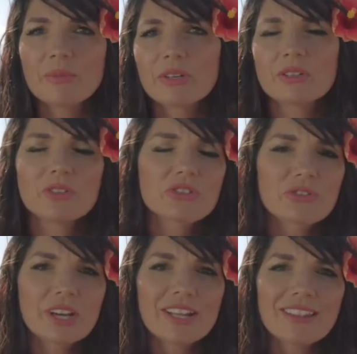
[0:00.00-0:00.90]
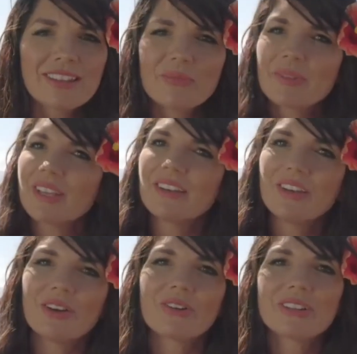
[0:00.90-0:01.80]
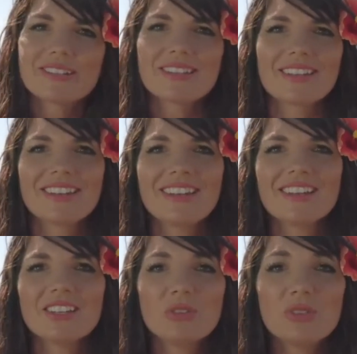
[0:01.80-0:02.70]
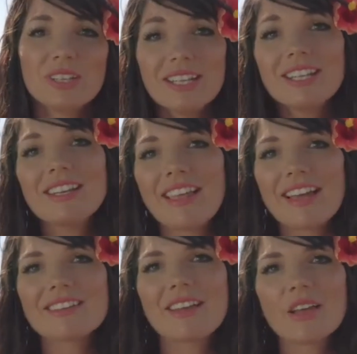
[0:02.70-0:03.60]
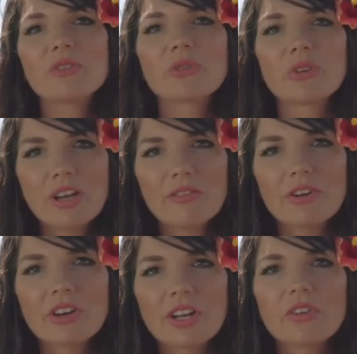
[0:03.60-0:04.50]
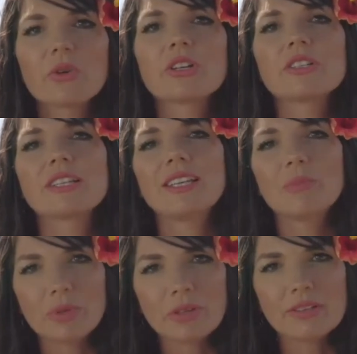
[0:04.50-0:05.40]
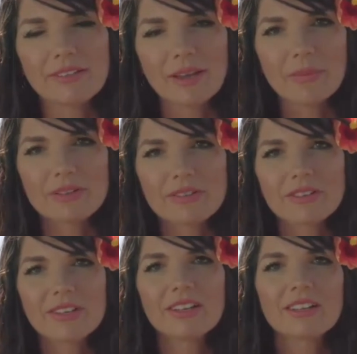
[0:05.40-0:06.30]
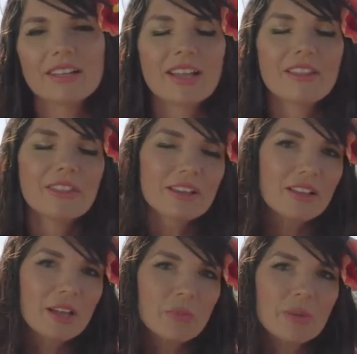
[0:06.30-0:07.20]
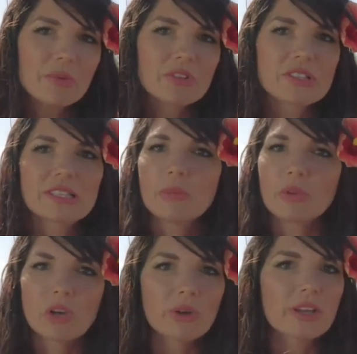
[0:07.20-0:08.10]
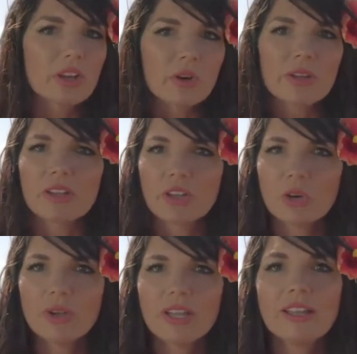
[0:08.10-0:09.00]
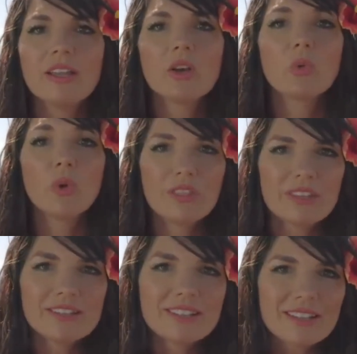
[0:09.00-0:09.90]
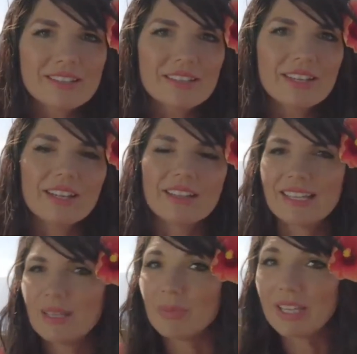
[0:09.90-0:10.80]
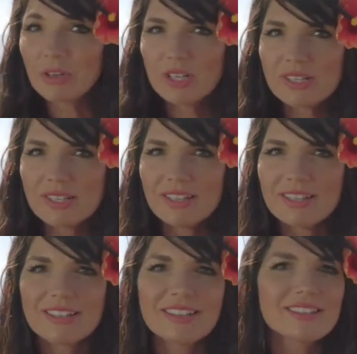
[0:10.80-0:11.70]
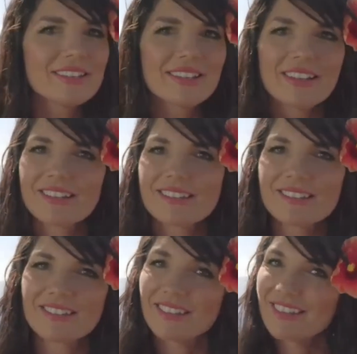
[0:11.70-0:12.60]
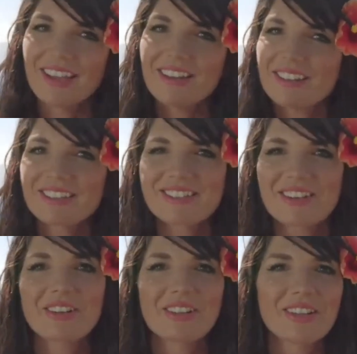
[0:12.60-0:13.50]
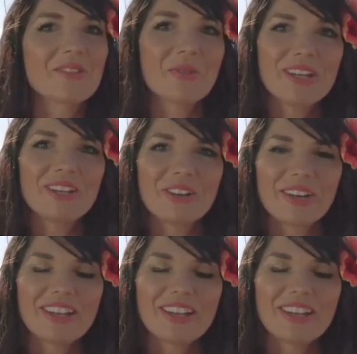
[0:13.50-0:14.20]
to lose strength. And I'm like, no, listen, you need that time to recover in order to keep building that muscle. Like, I think a lot of people just keep going and going and going with the intensity and they keep increasing the intensity, and that is not necessarily the way to do it.